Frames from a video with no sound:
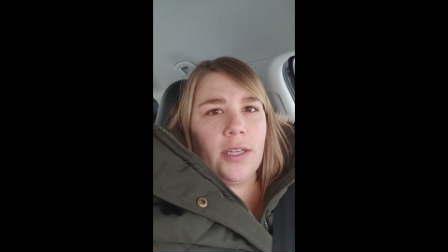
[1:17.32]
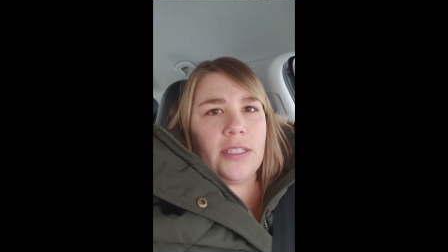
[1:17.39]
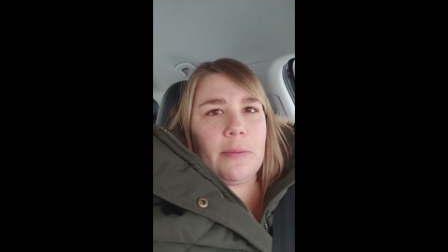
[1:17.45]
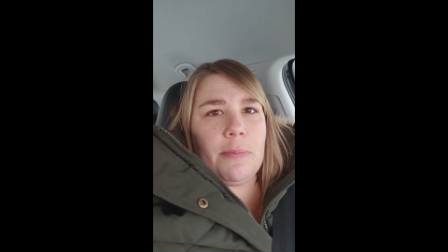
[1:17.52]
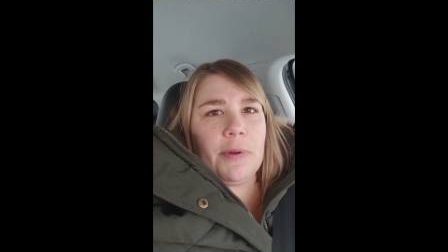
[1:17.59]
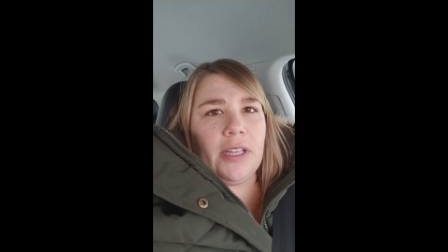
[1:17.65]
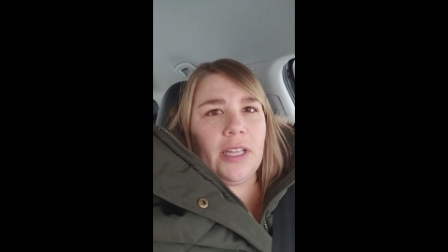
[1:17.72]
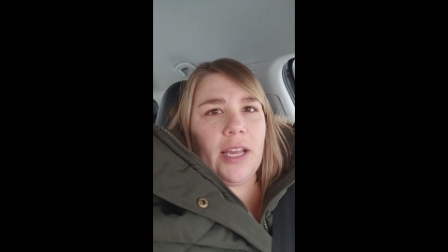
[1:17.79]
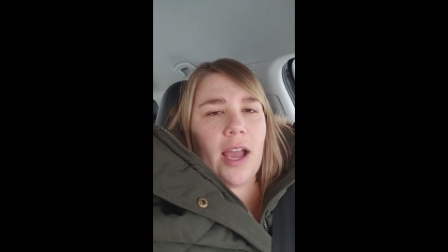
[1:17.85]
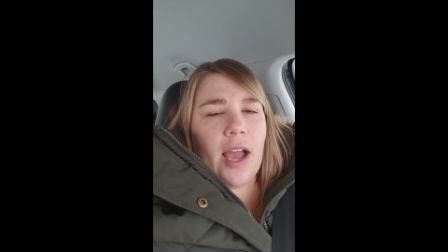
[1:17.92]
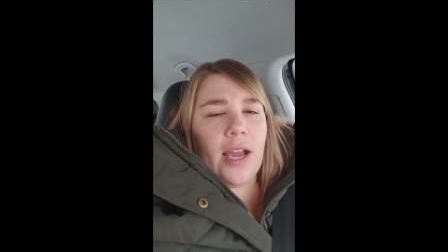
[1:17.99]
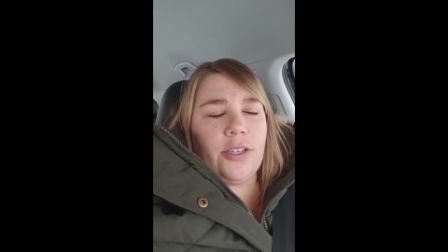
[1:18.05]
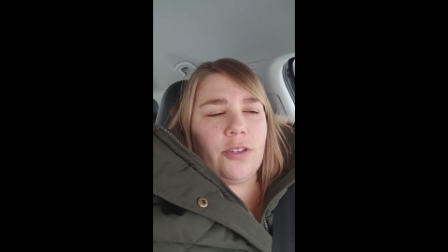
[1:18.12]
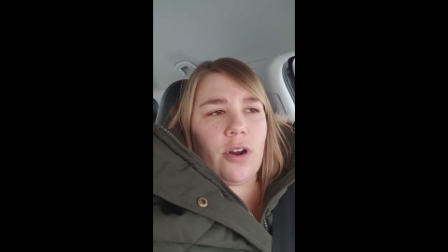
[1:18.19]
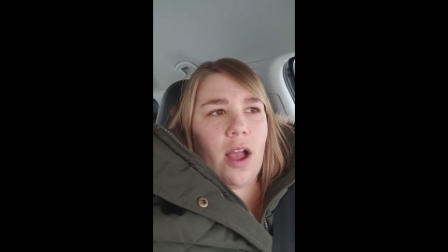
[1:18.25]
Typically
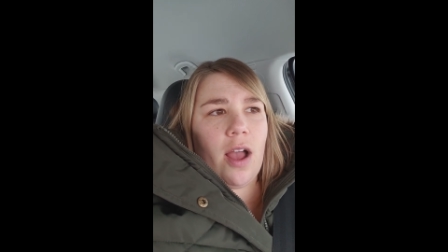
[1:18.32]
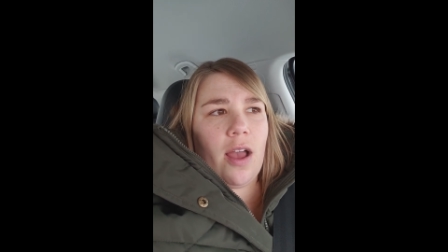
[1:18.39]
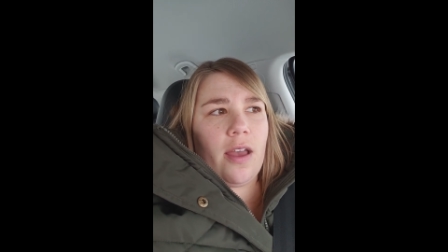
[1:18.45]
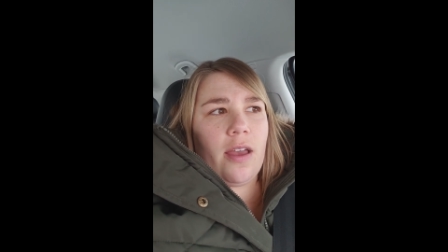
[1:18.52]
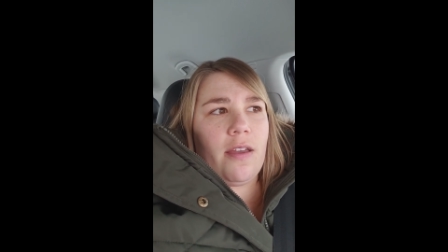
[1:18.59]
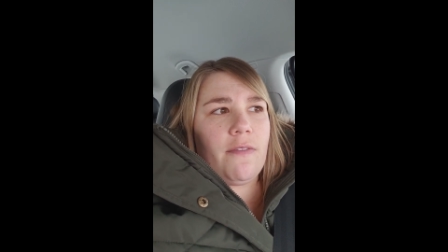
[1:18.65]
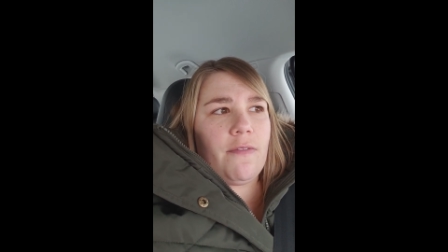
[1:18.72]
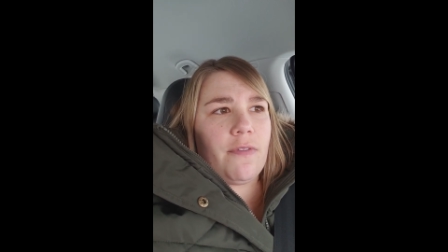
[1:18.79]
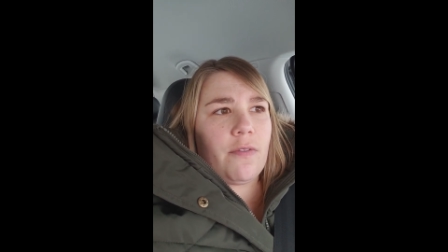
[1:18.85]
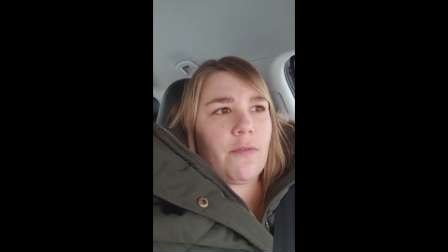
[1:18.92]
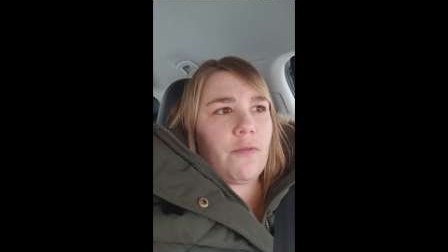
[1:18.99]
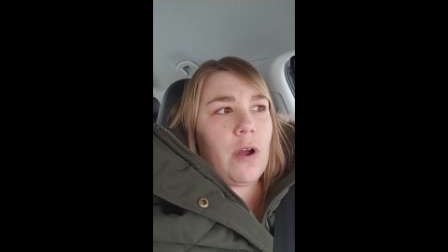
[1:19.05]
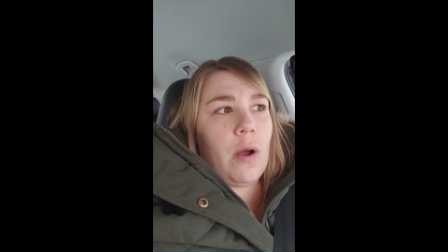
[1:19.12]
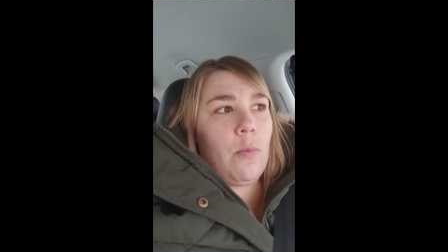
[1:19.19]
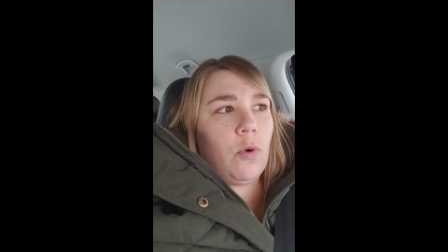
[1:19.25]
I drive
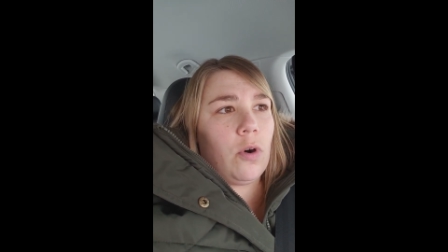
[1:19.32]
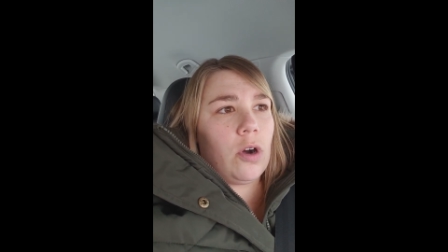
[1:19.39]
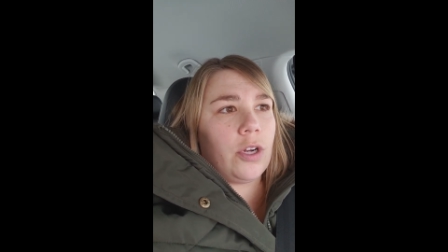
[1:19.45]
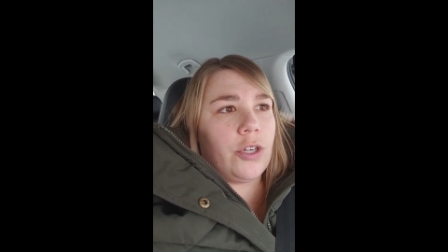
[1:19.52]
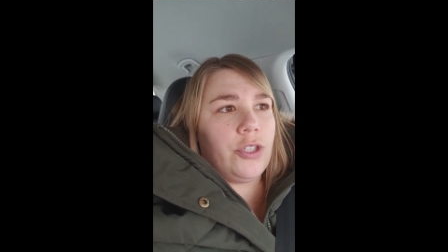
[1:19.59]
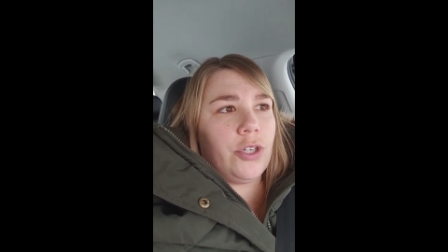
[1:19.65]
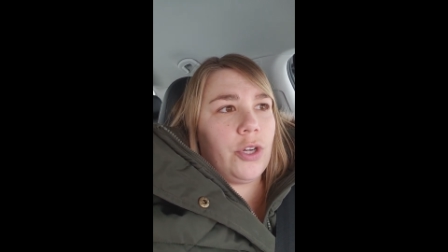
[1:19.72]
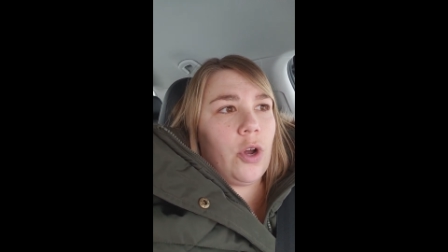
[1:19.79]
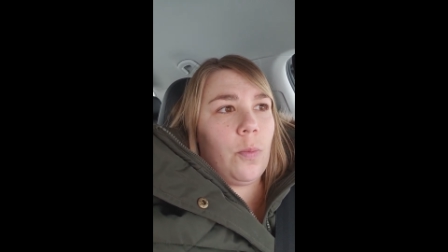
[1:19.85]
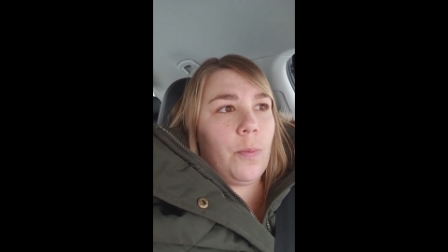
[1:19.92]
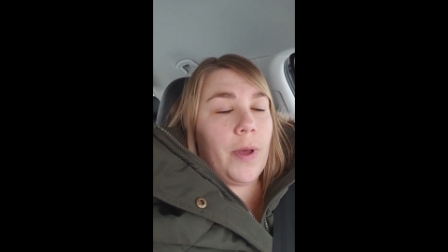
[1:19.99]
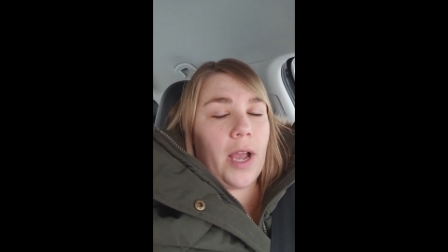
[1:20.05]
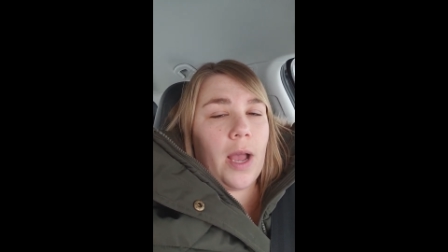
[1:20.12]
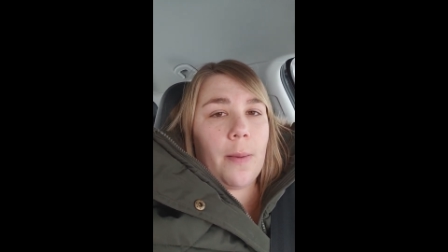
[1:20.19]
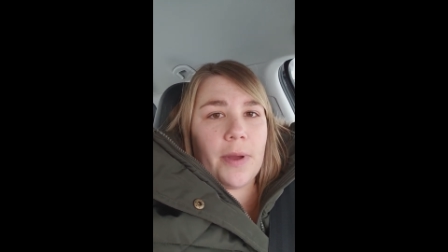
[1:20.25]
from work to go
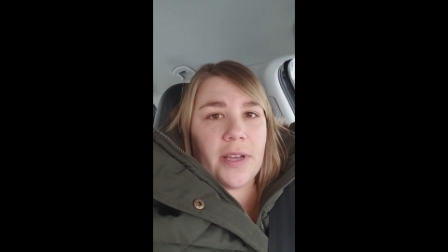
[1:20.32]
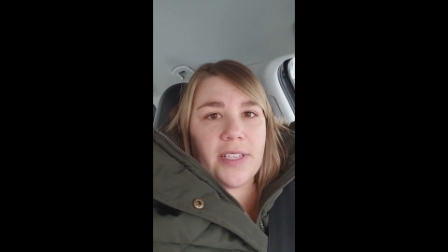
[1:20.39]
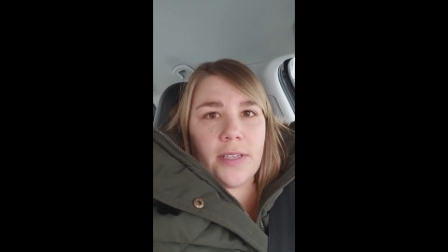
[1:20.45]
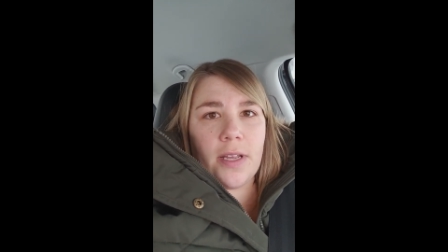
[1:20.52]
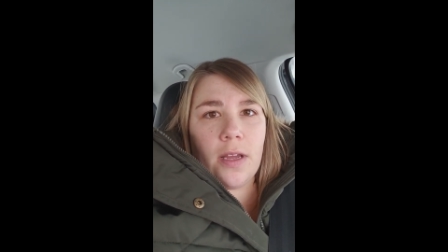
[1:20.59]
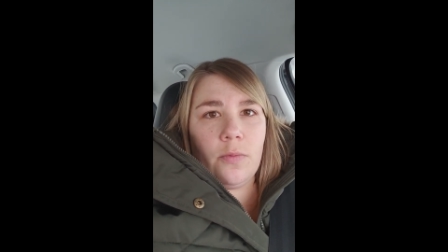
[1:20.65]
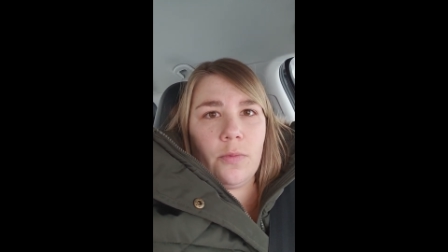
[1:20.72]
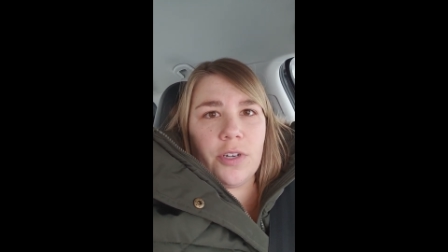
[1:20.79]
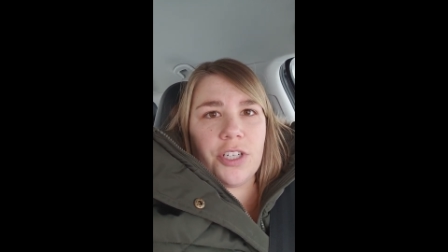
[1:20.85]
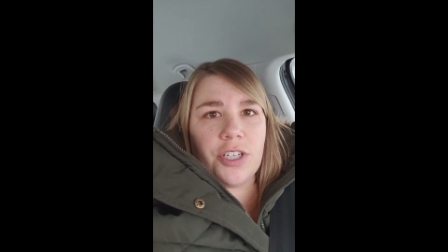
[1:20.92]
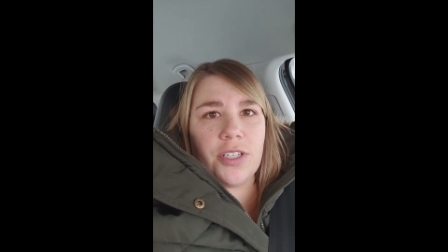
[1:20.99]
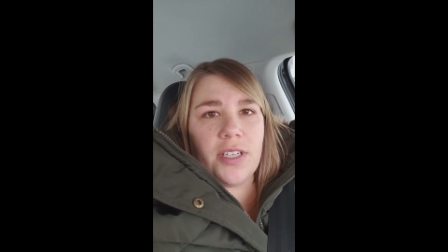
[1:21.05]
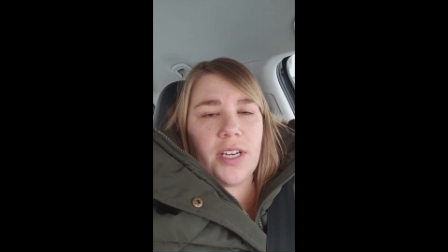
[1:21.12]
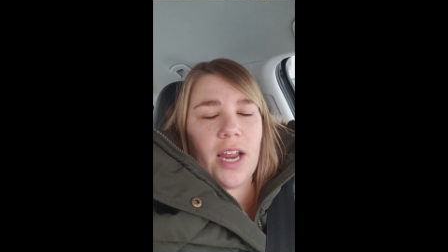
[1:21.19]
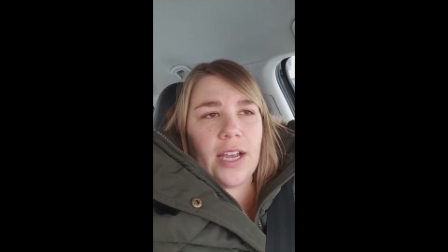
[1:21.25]
pick up my son, which
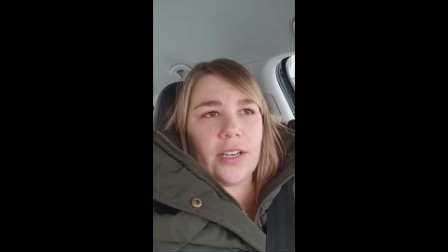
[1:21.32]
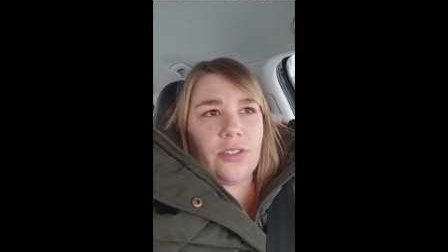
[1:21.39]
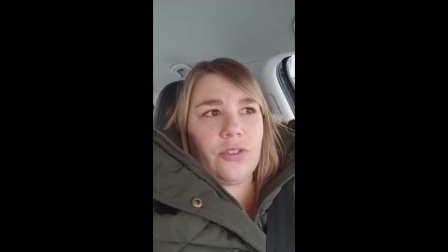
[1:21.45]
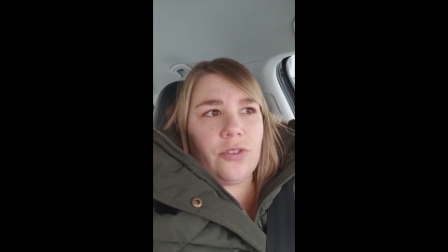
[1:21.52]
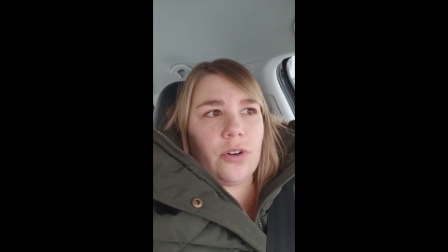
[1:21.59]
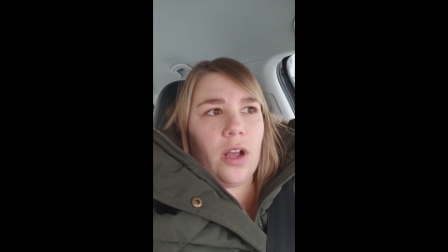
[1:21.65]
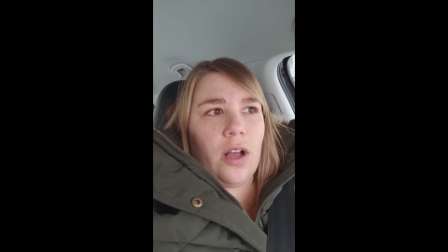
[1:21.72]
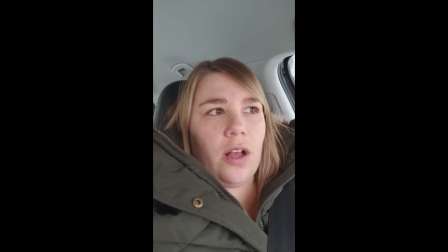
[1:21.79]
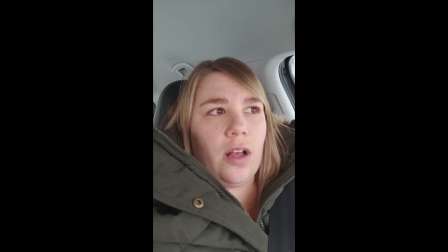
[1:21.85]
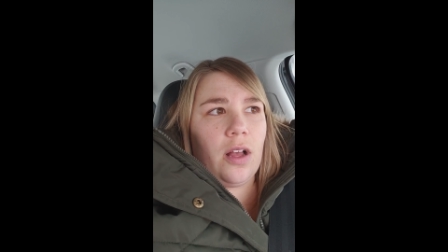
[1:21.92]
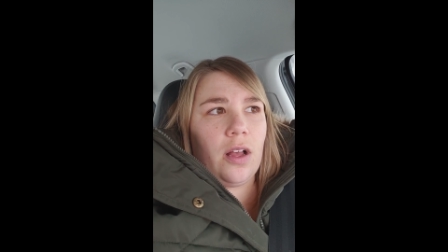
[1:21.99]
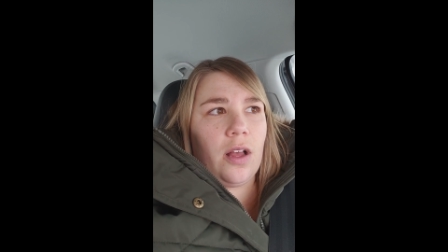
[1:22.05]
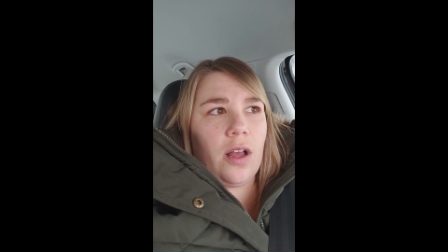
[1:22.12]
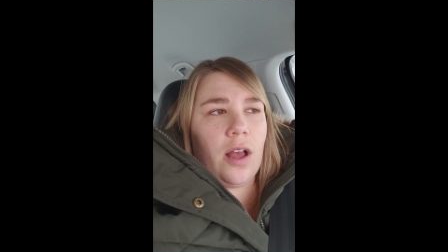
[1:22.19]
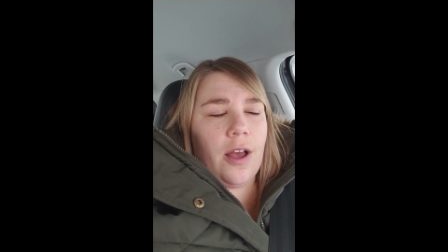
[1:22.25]
is an
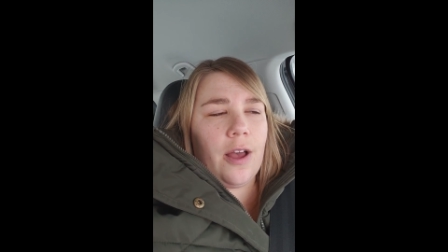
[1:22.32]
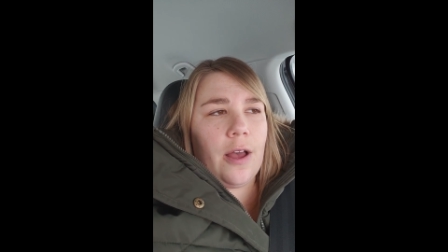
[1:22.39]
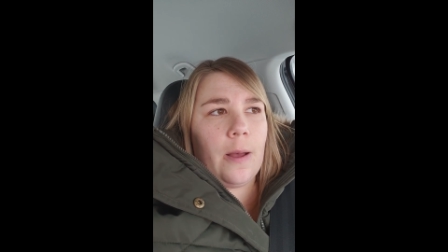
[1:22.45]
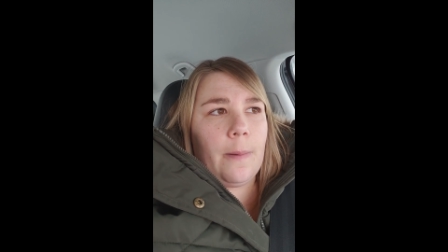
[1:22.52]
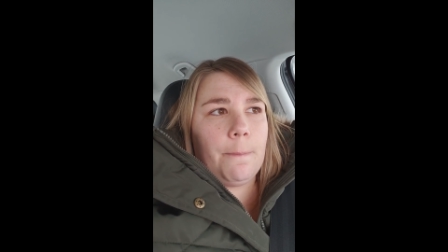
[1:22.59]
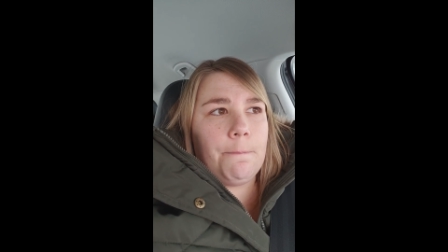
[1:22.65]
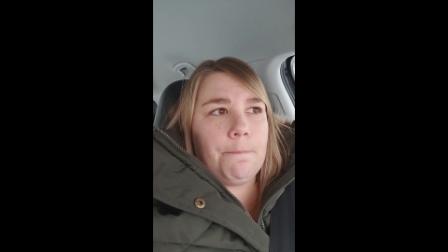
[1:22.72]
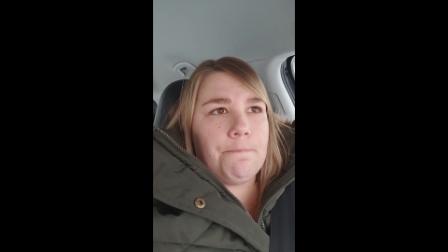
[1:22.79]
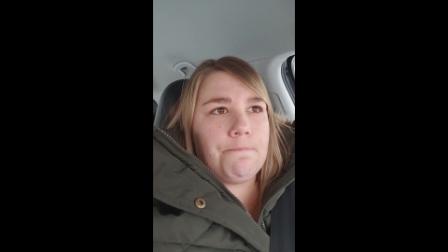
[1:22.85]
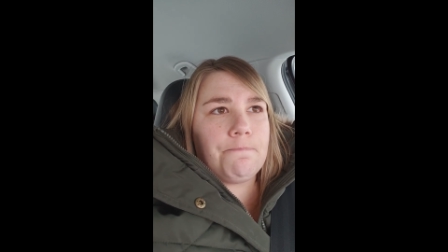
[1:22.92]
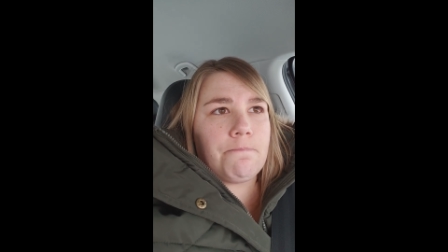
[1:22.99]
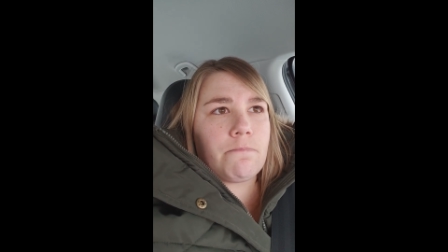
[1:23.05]
extra, um,